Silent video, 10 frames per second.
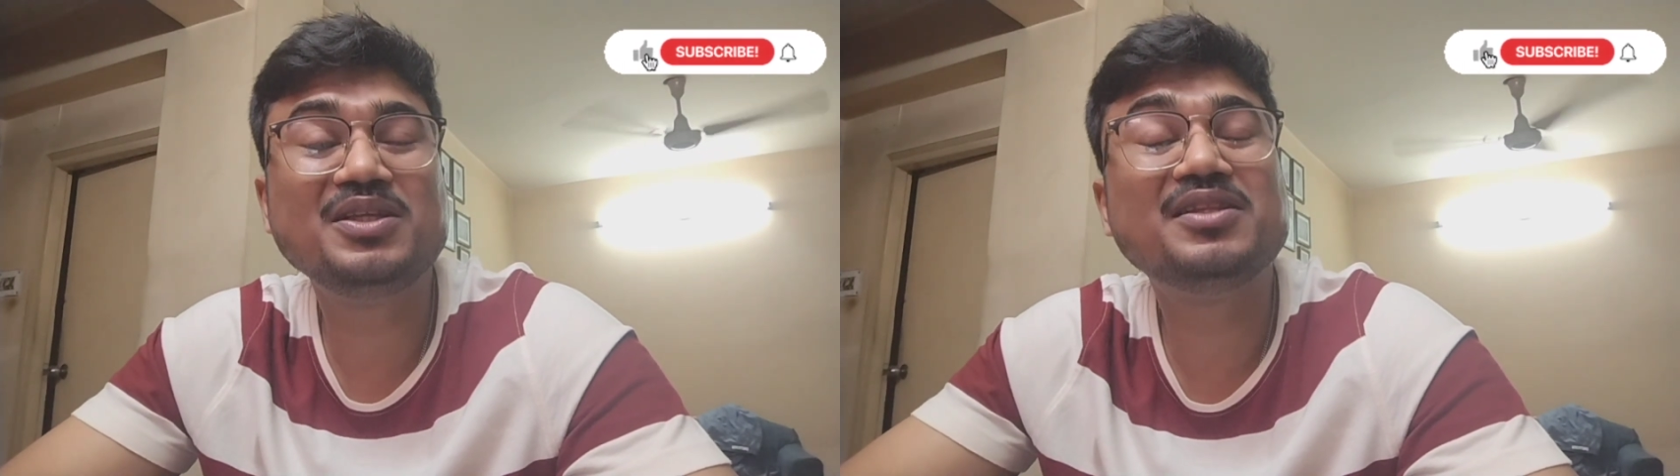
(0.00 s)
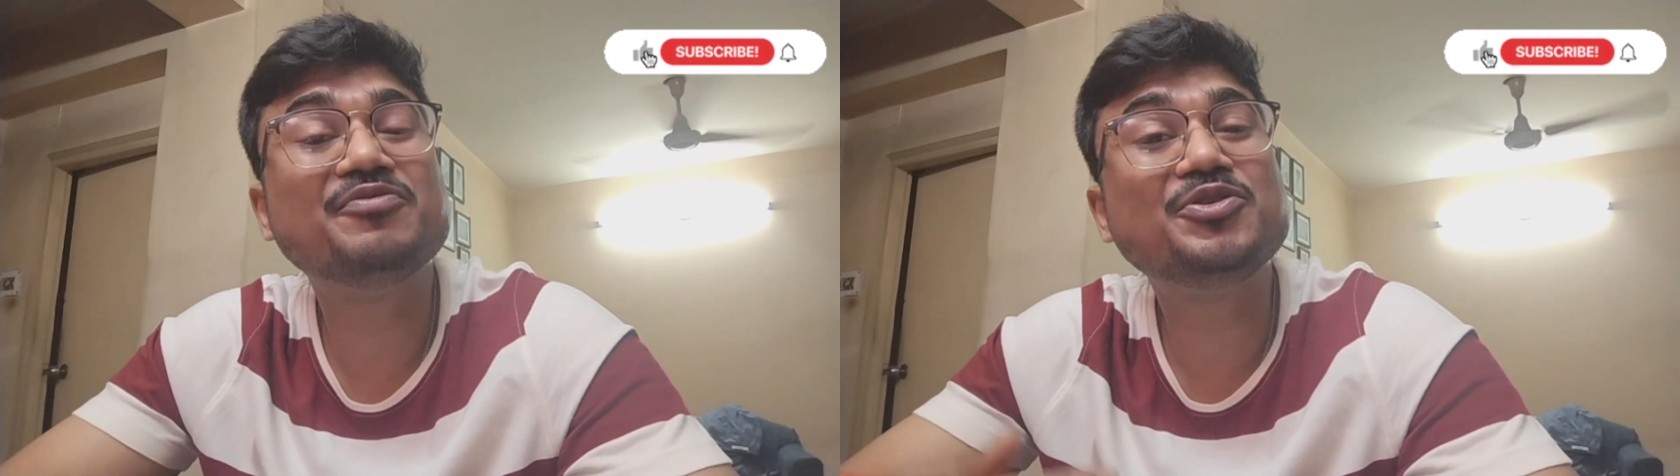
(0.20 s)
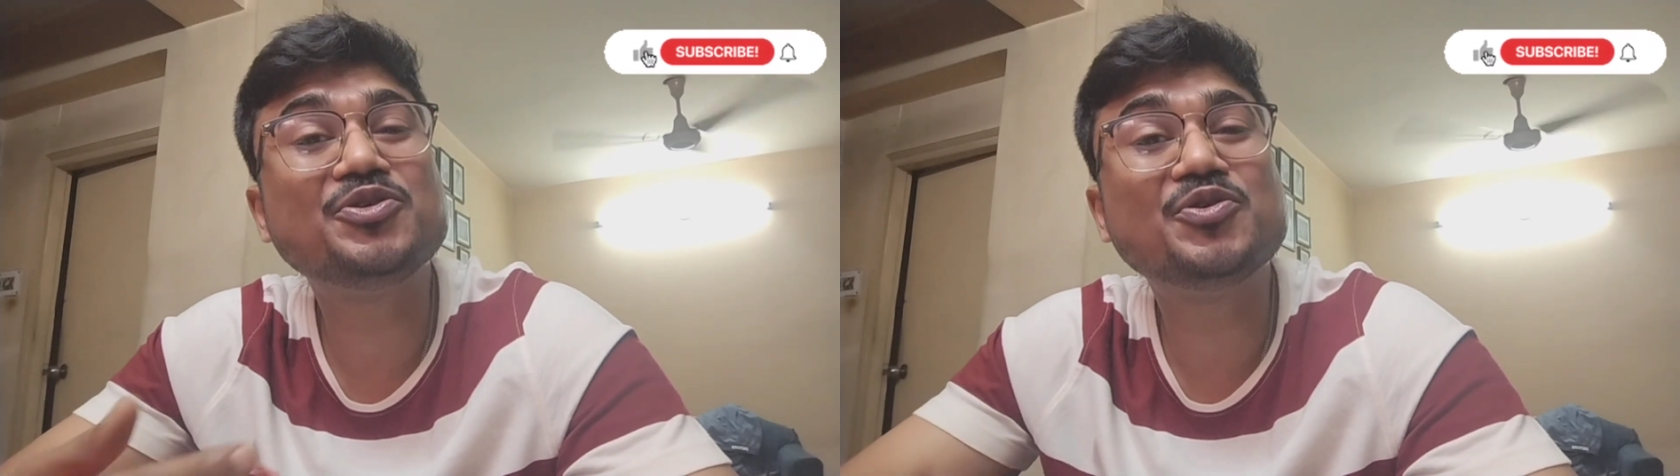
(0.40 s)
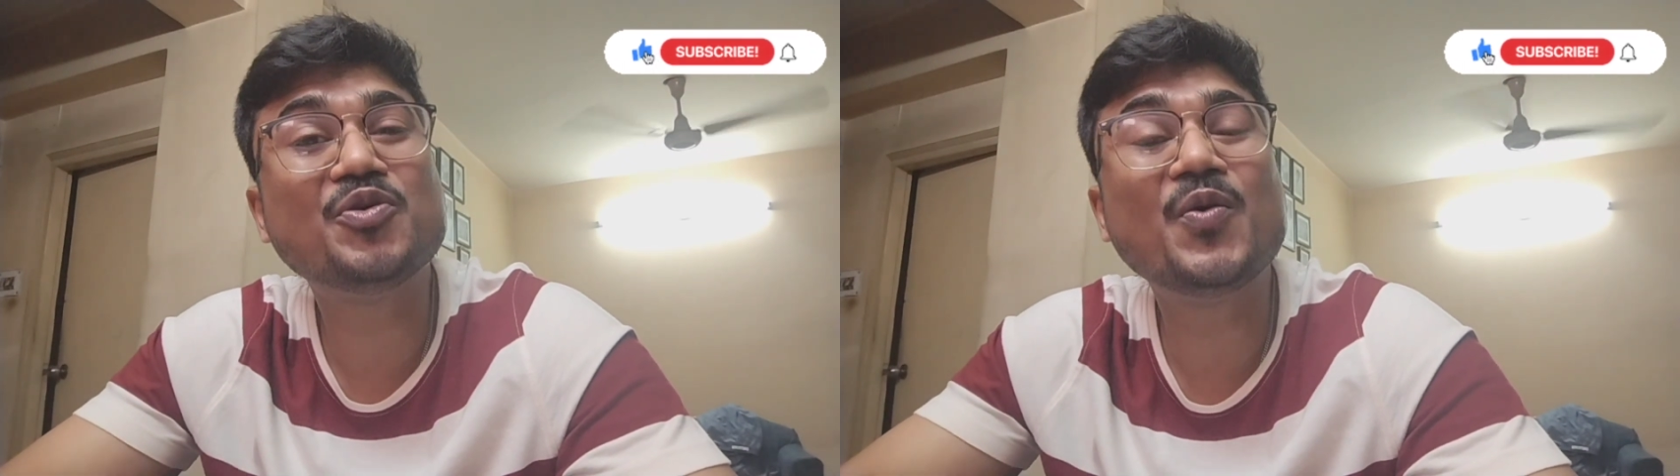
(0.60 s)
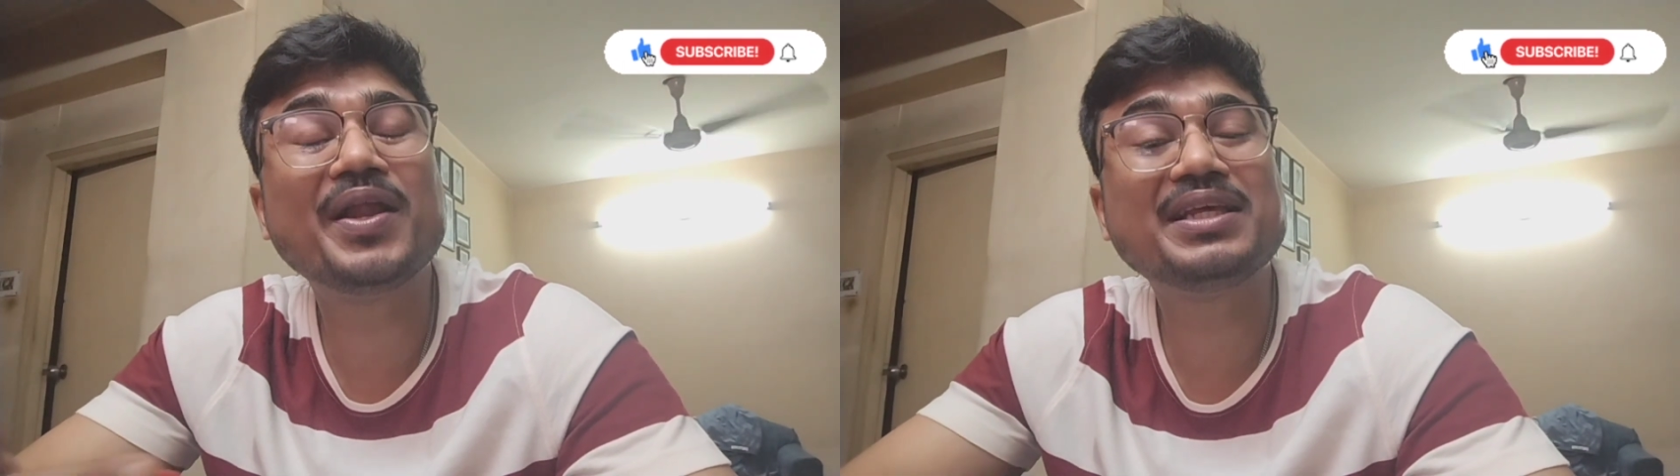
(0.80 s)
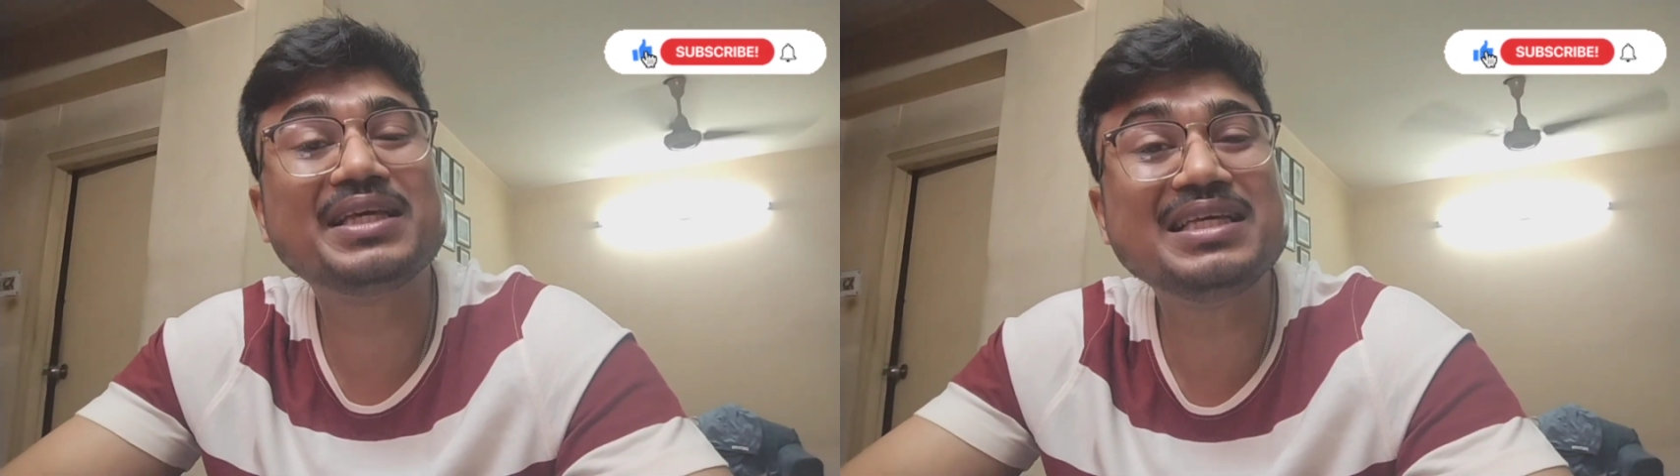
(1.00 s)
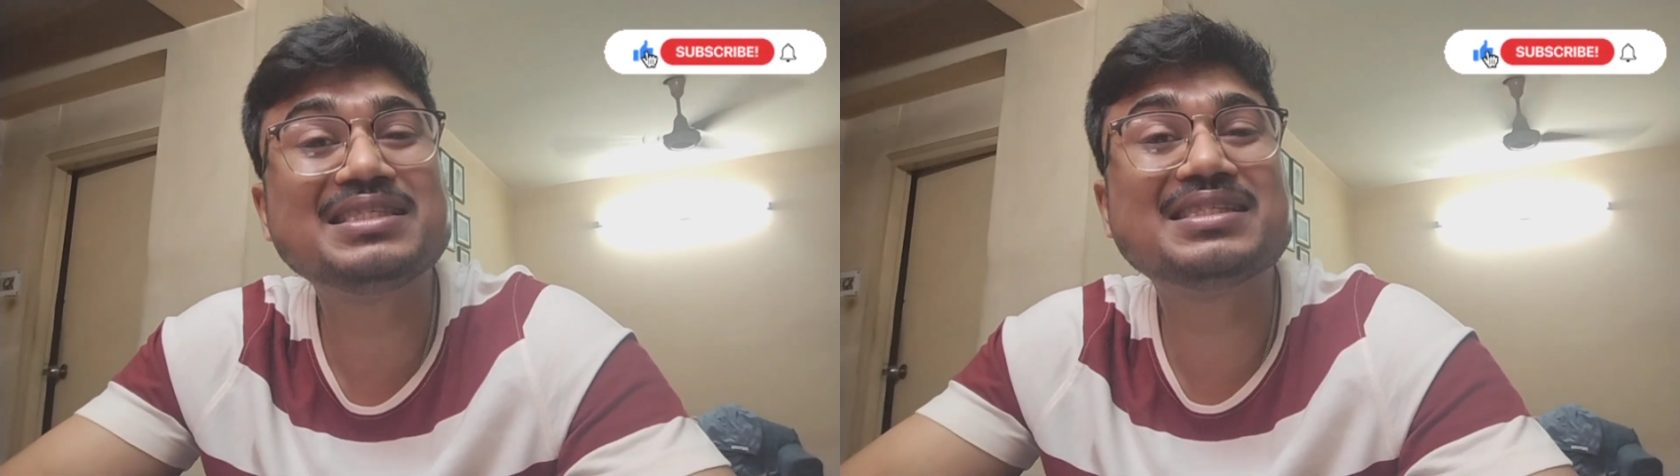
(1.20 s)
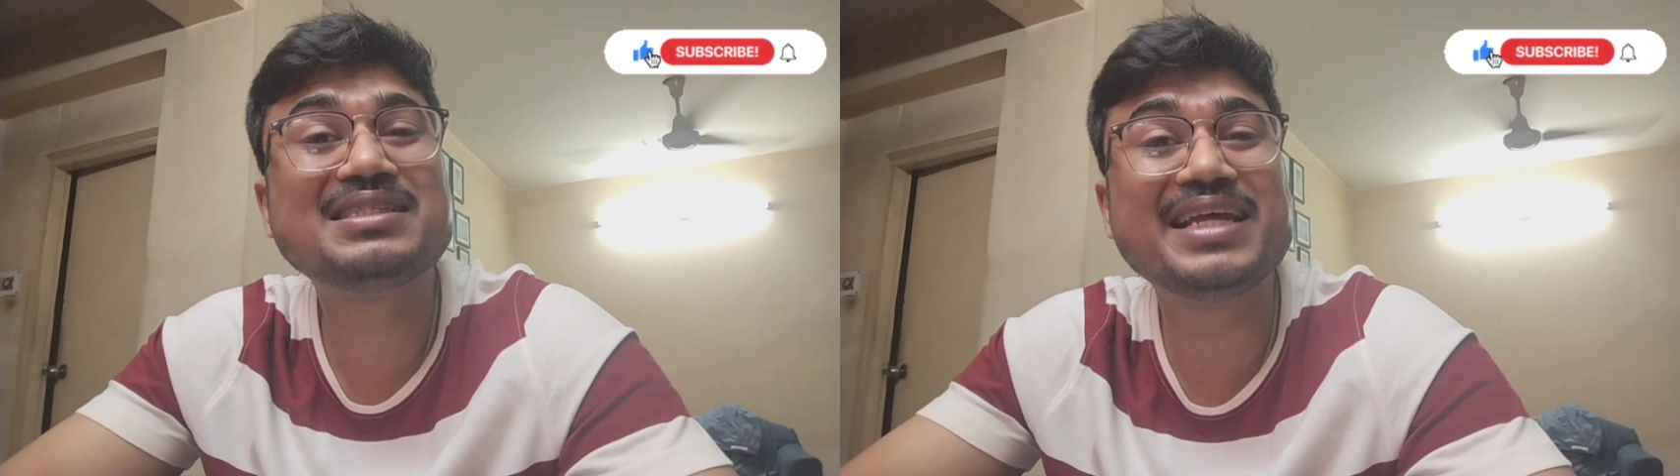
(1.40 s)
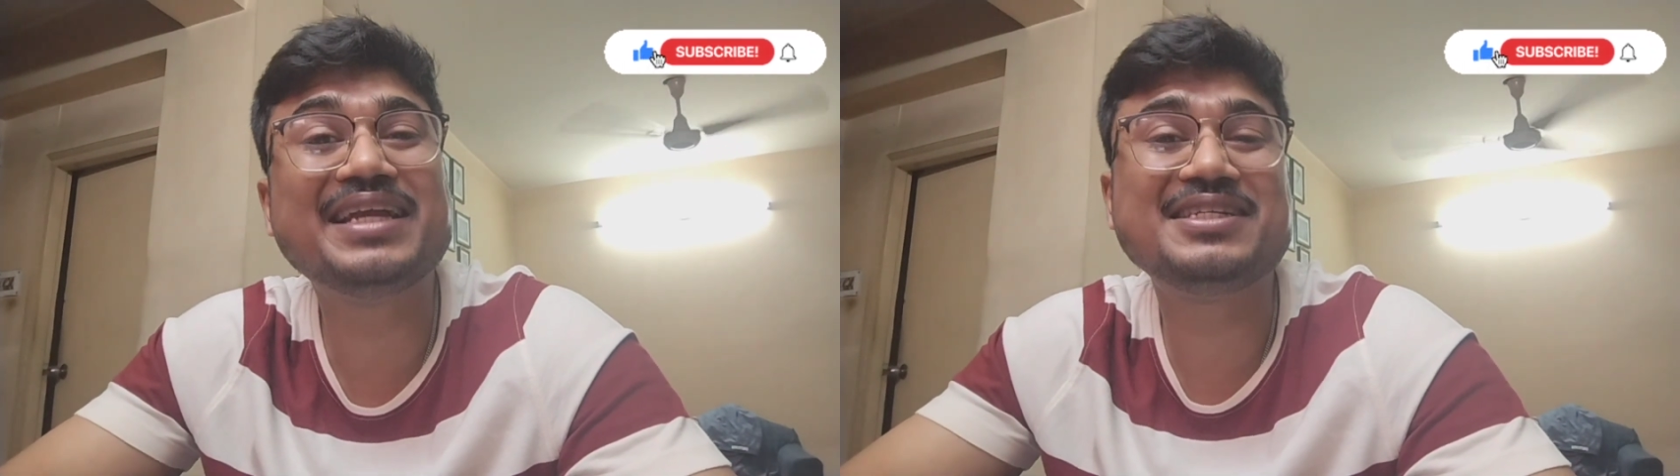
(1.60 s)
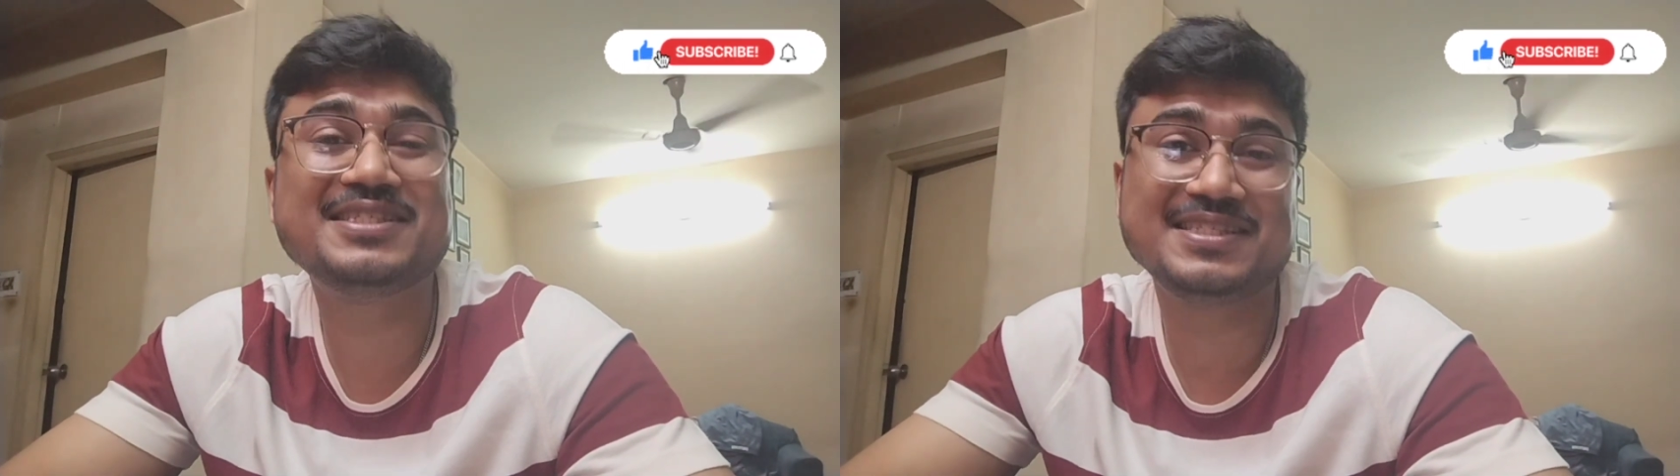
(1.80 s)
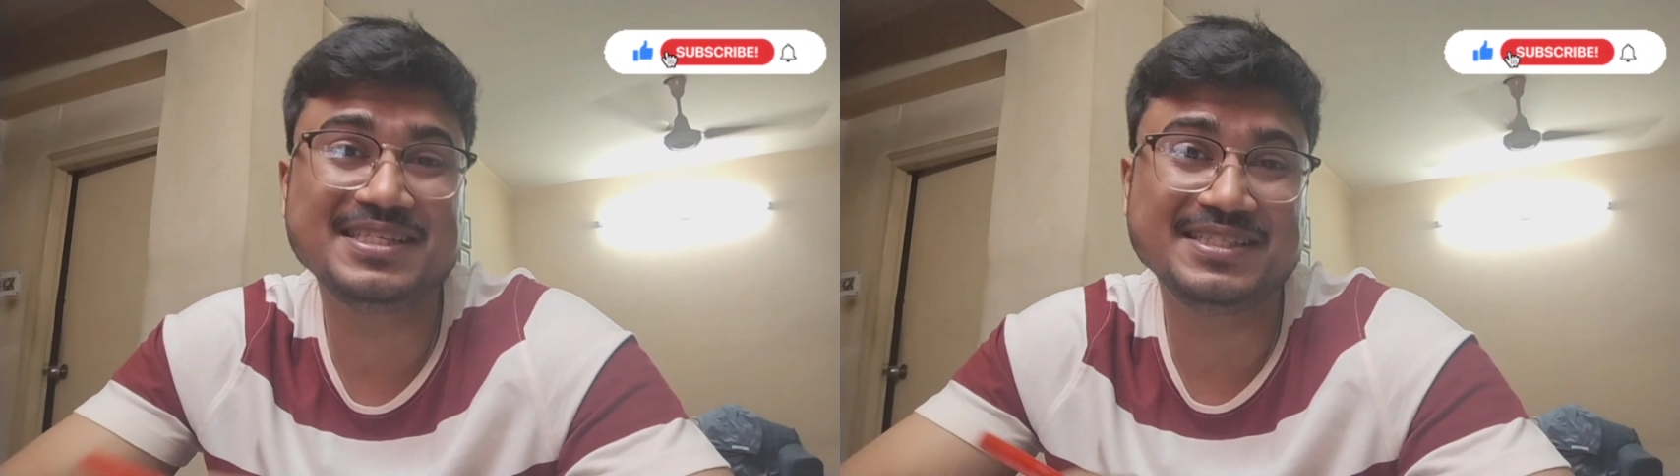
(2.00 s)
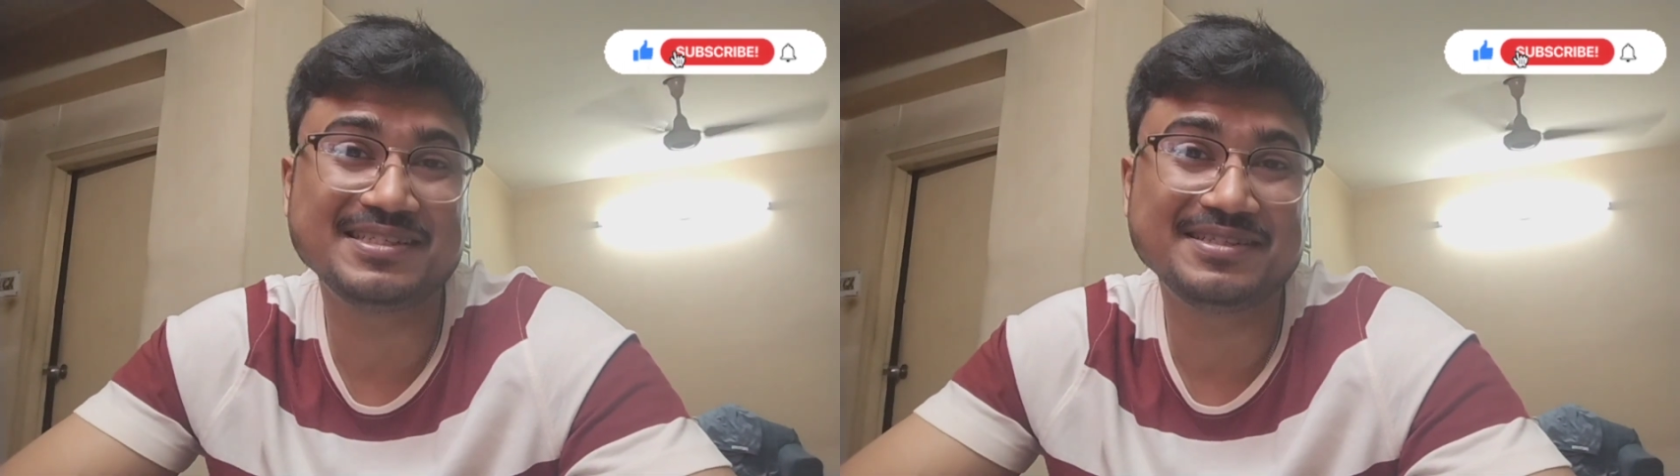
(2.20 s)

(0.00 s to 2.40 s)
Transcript: they would go and kiss dead Caesar